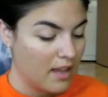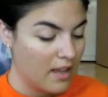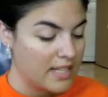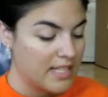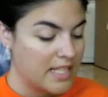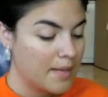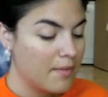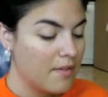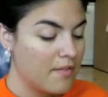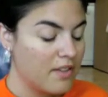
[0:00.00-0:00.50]

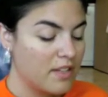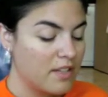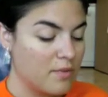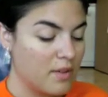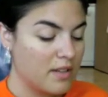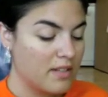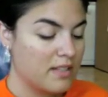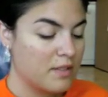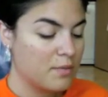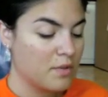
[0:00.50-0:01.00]
Some of these
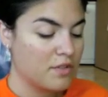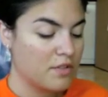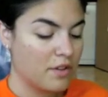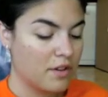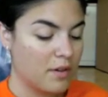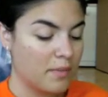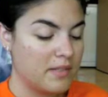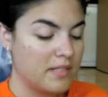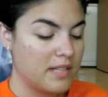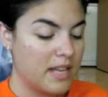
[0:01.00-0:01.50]
reasons were
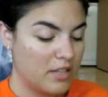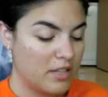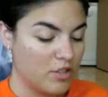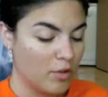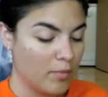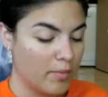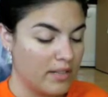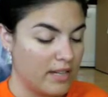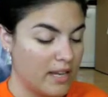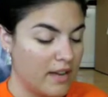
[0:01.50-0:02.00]
circumstantial,
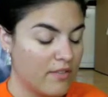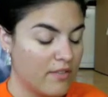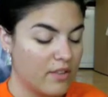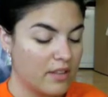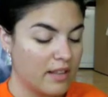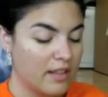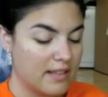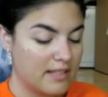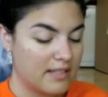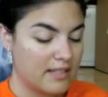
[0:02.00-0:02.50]
but
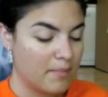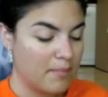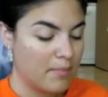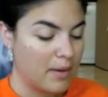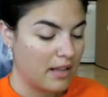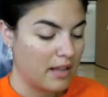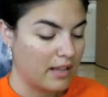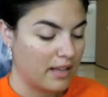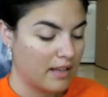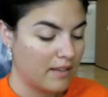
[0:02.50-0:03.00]
nevertheless
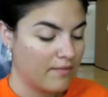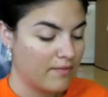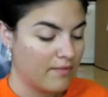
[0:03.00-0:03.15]
compelling.